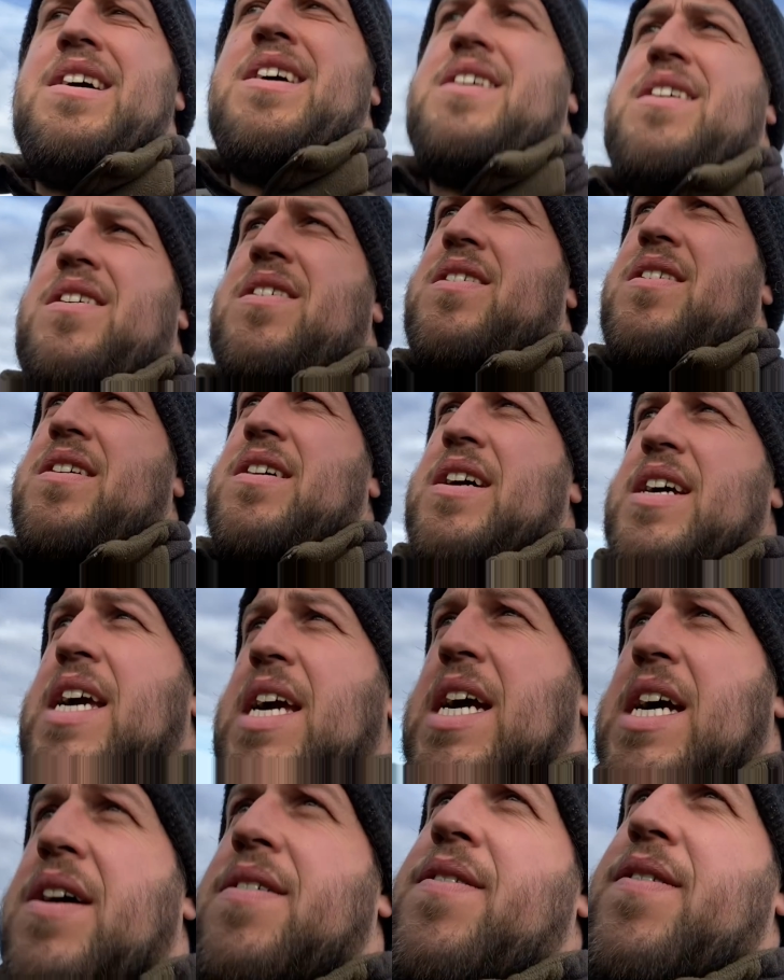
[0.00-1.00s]
I
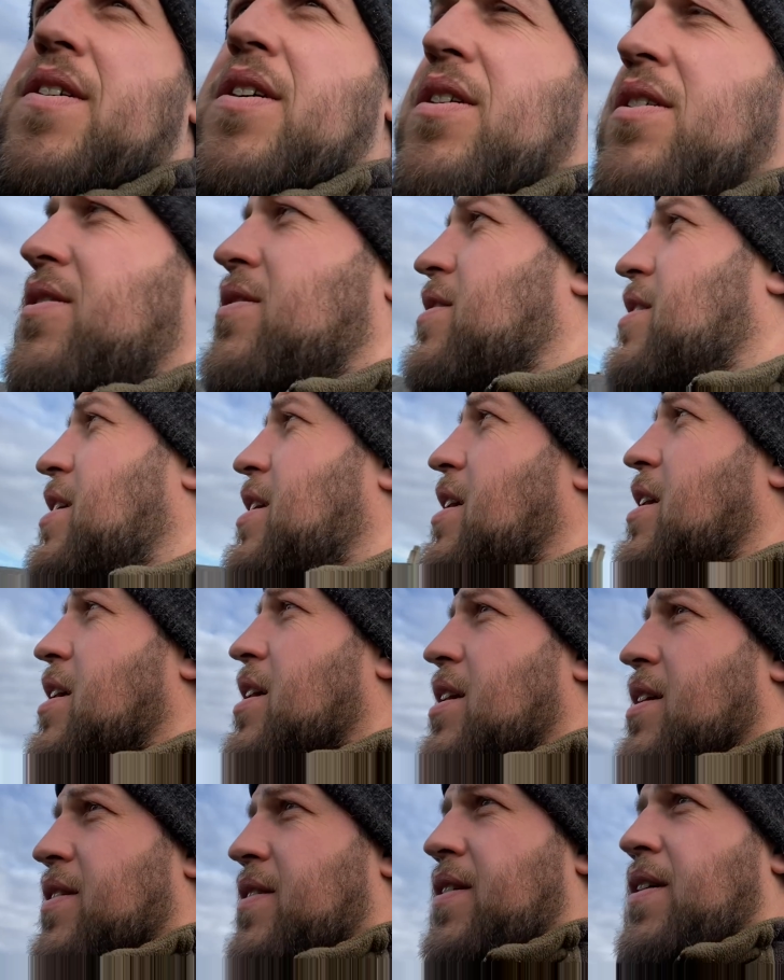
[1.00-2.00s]
have got
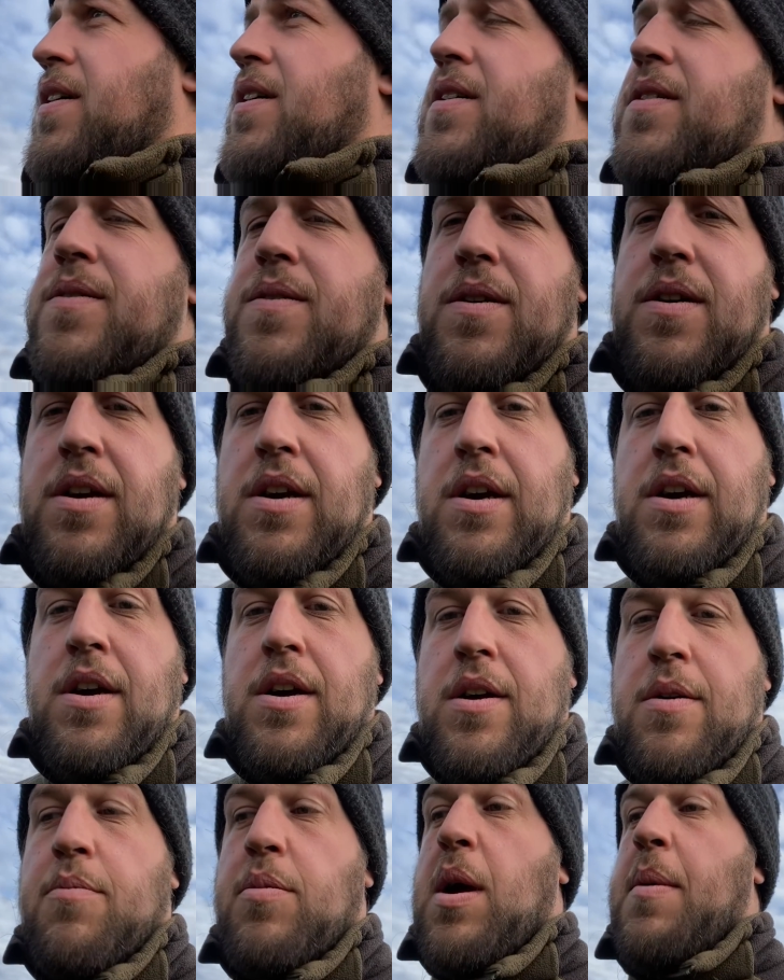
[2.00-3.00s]
to
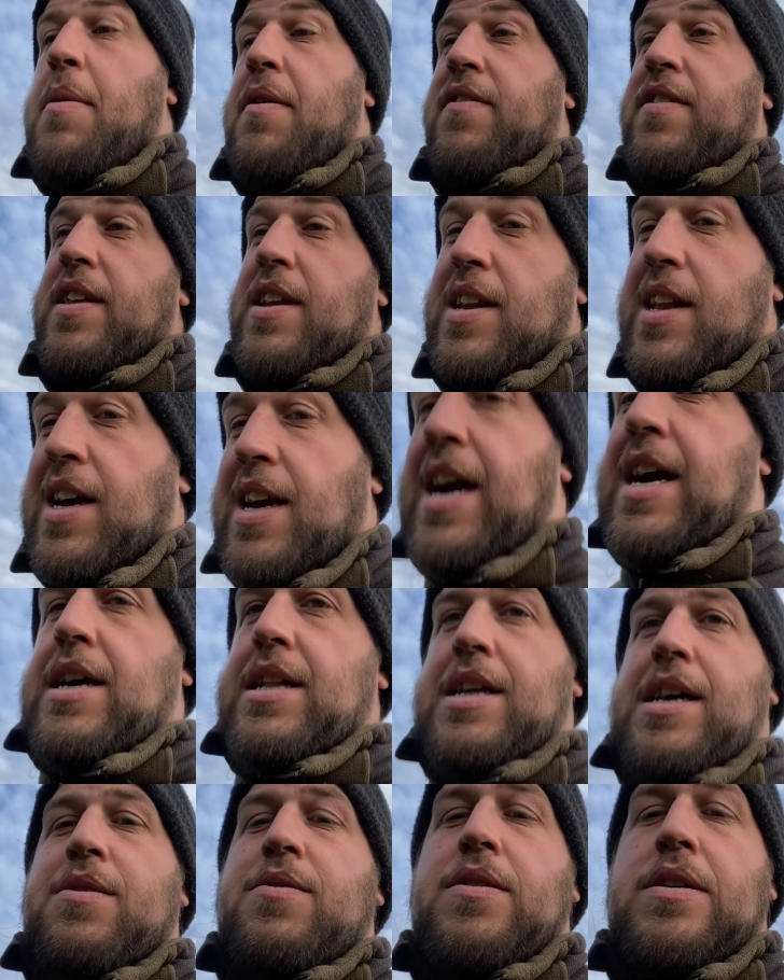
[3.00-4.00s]
prep everything to get cattle
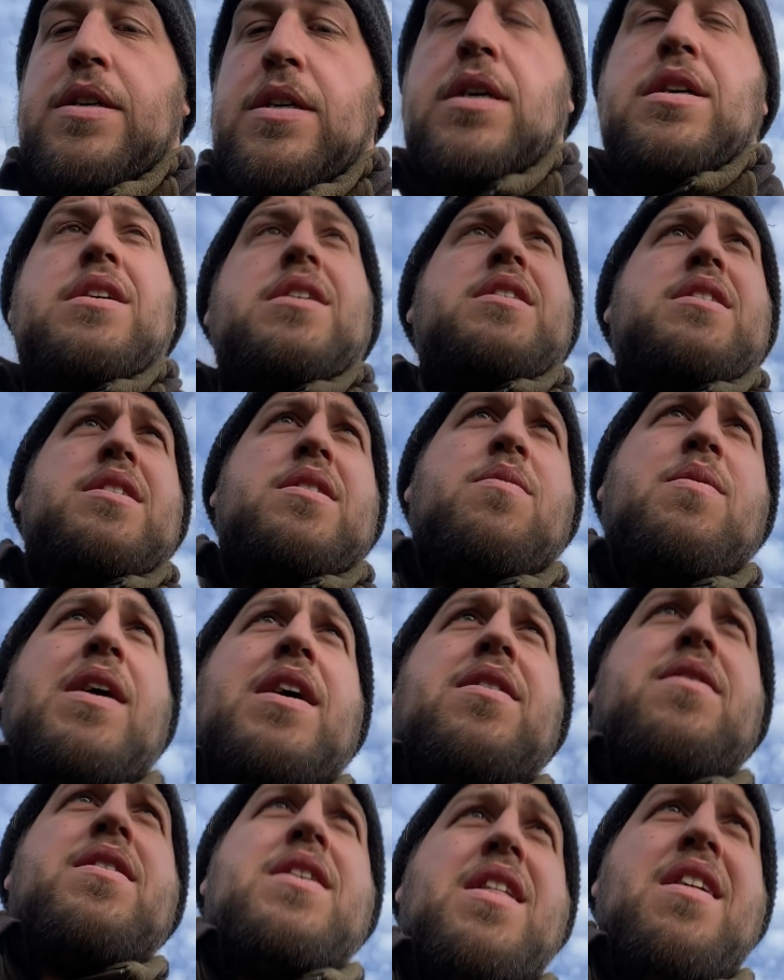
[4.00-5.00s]
out.
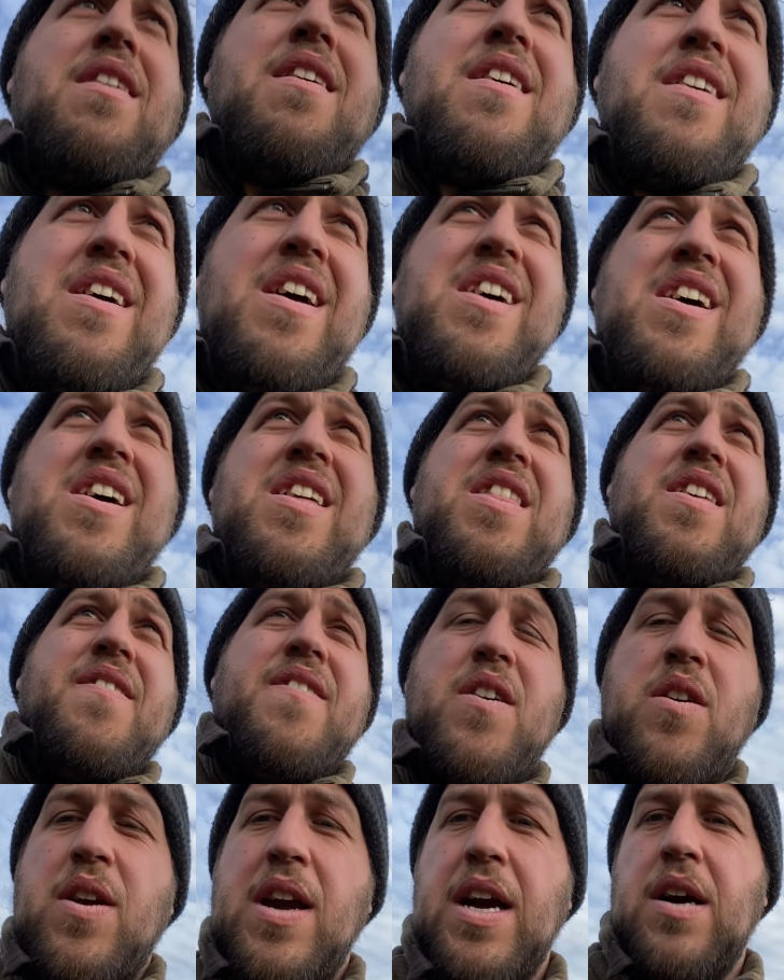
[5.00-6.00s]
Well, the
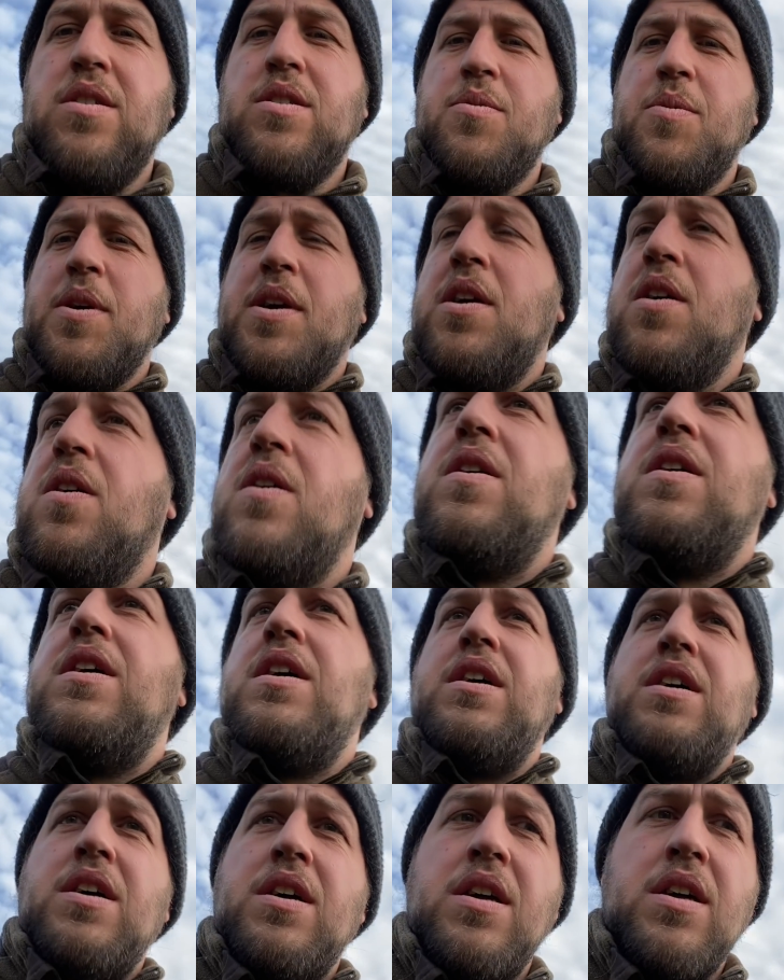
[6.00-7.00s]
few cows that we got.
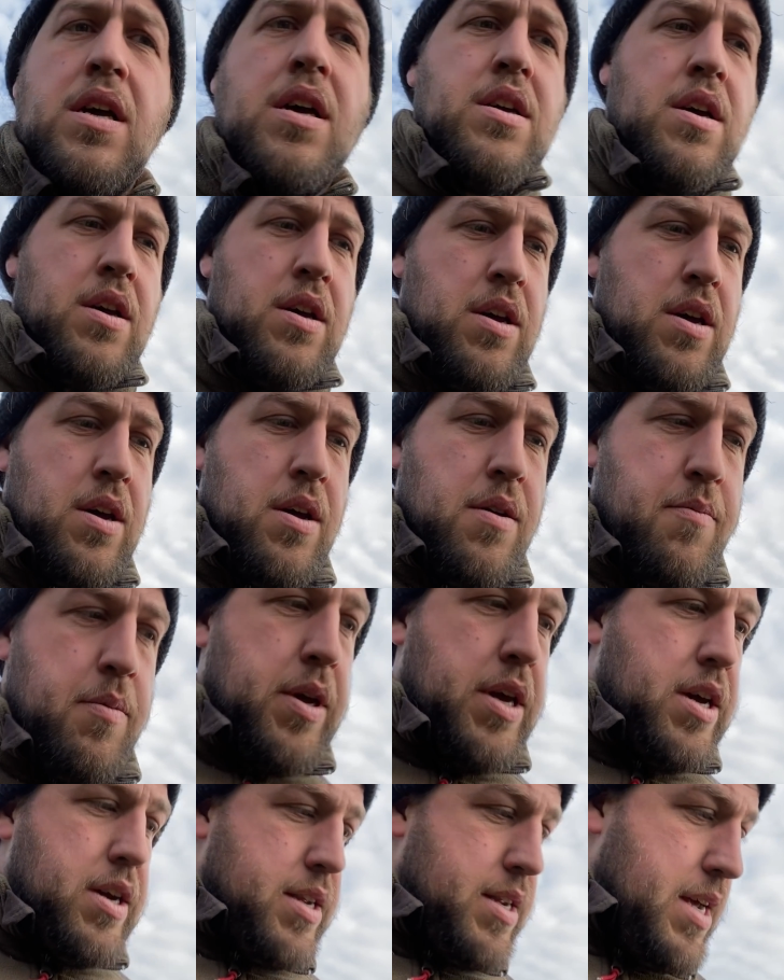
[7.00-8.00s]

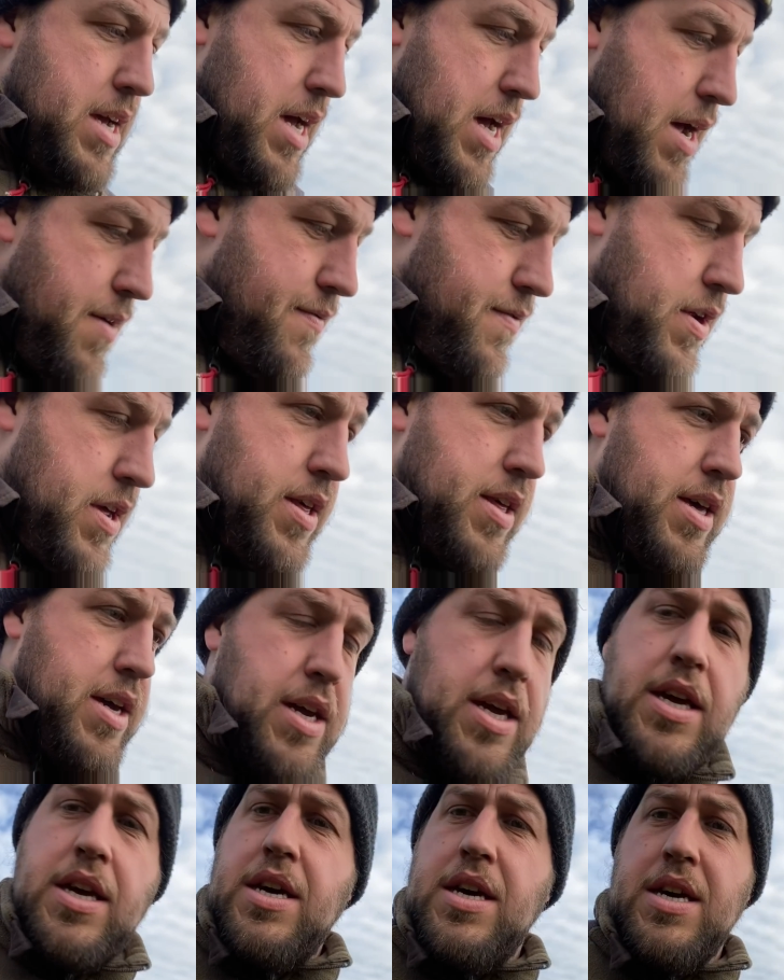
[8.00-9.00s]
Because
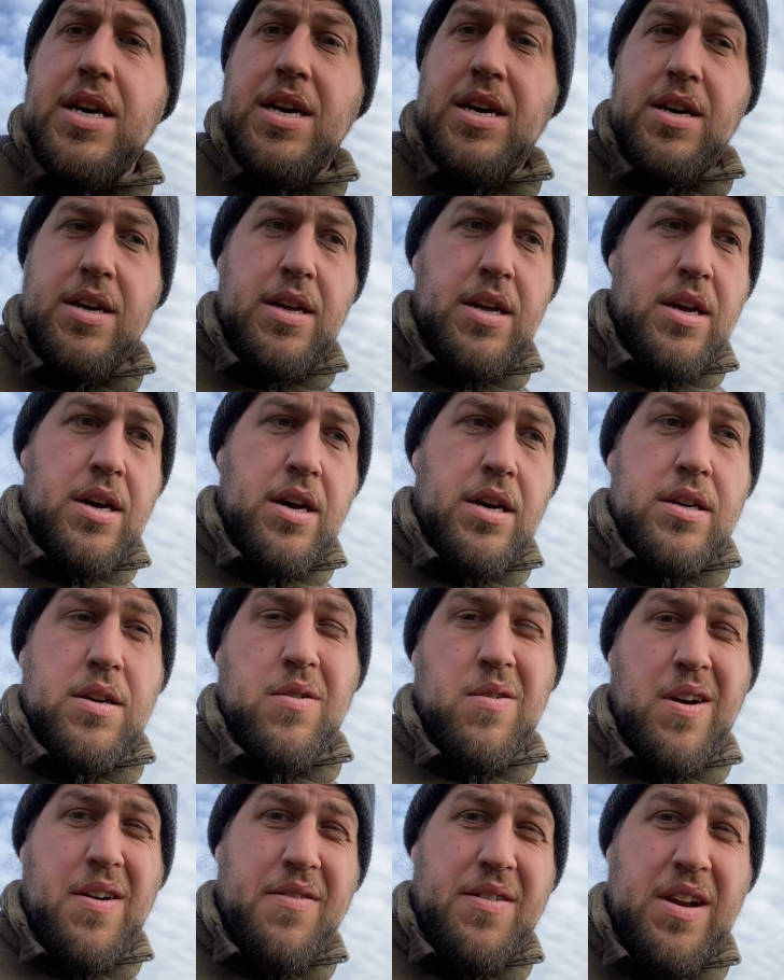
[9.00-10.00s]
everything, I don't know
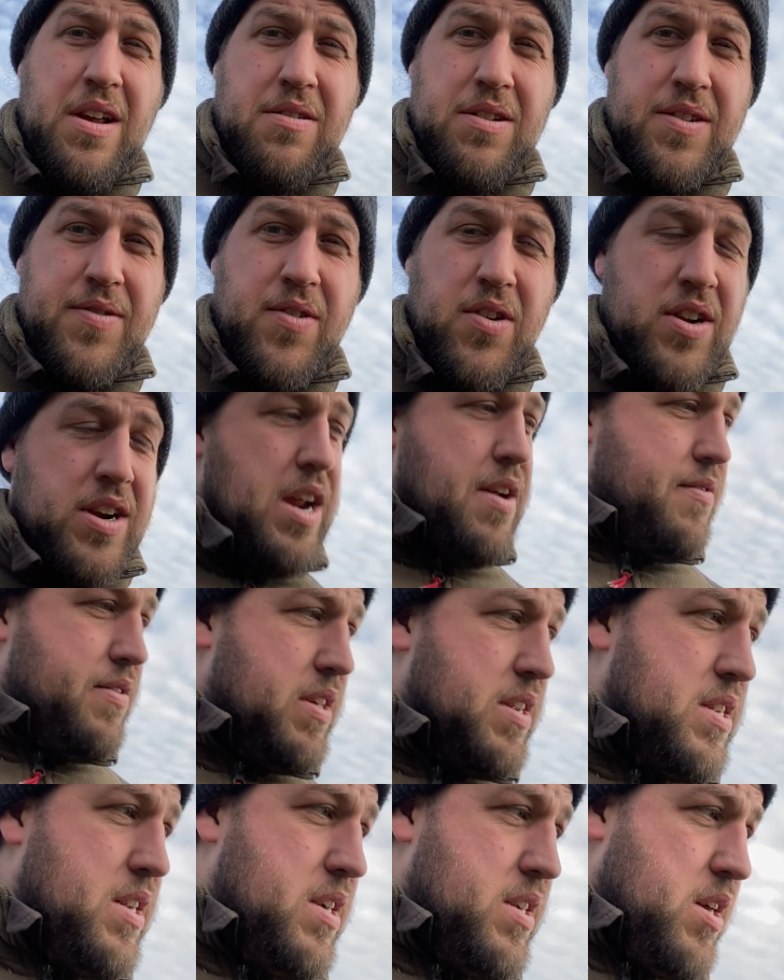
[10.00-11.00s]
what everyone else is finding, everything's
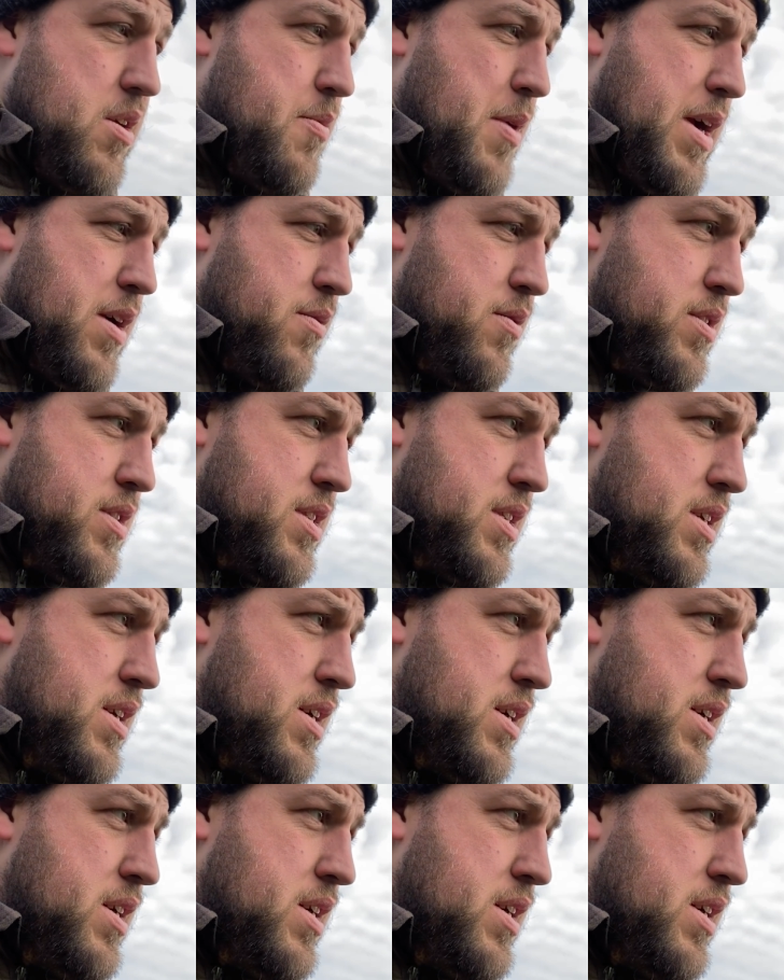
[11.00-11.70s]
starting to go backwards.